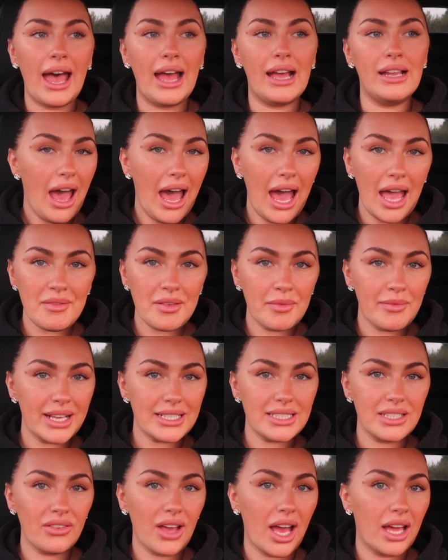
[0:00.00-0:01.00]
And I'm a
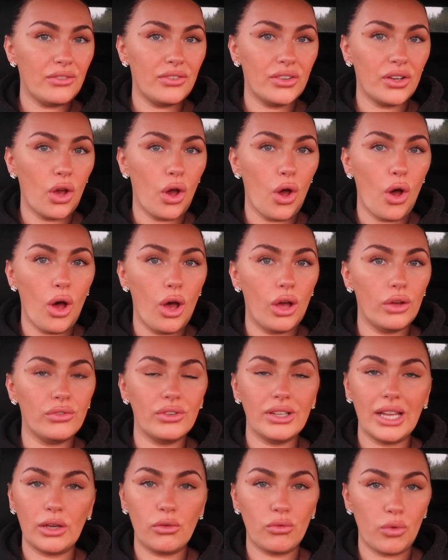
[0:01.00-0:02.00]
massive advocate of
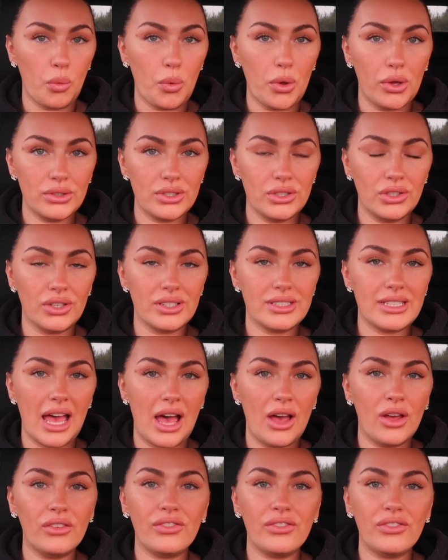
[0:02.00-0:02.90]
like rewarding yourself.